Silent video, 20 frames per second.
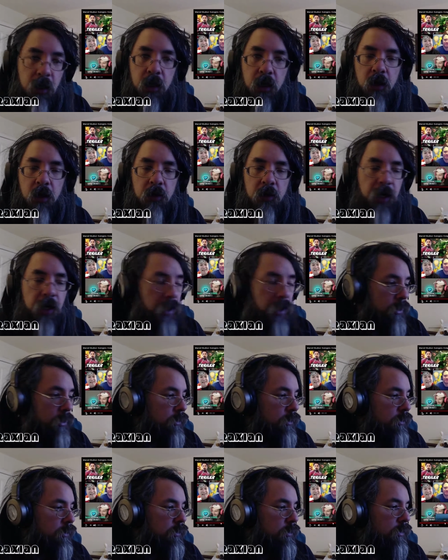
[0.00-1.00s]
Okay.
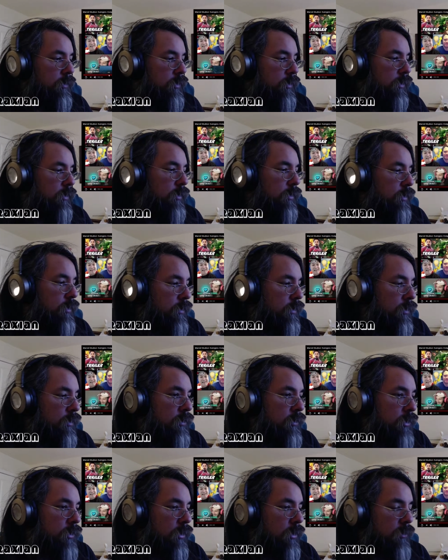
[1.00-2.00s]

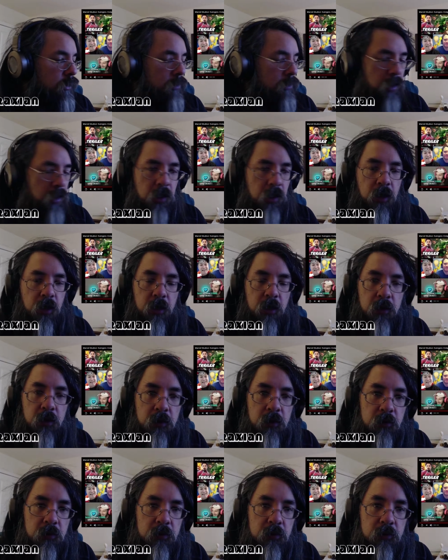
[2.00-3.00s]
So, uh,
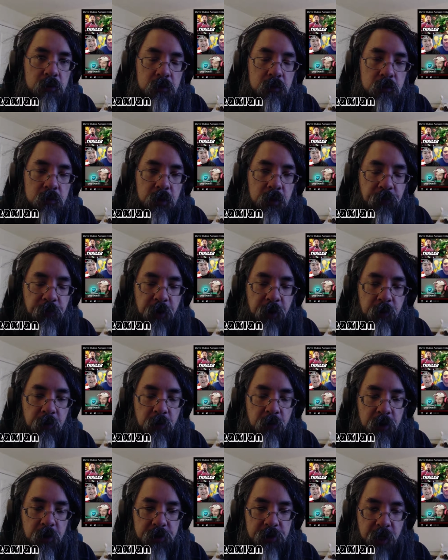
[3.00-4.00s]
Infinity
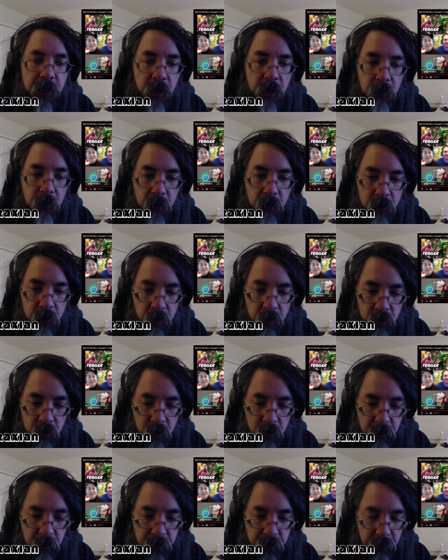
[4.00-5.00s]
Wars. Now,
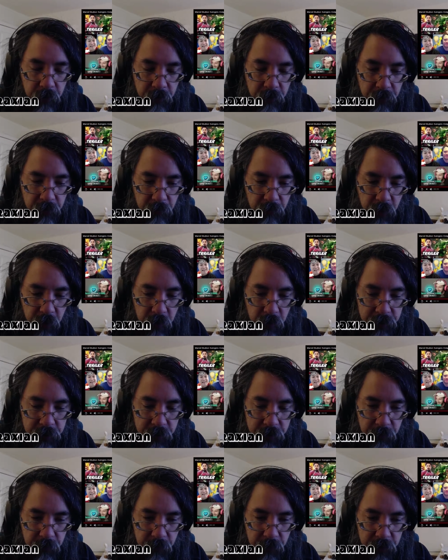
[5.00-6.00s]
let me think of what else
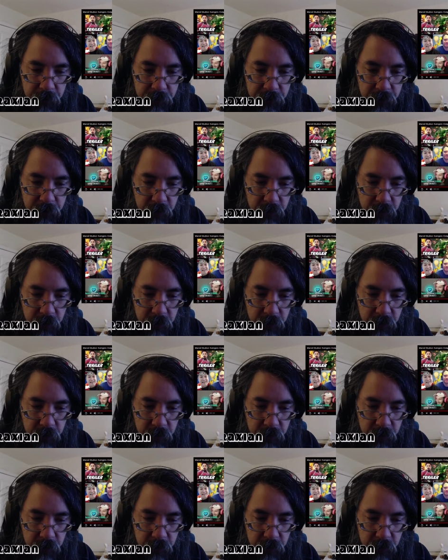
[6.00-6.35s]
there was uh,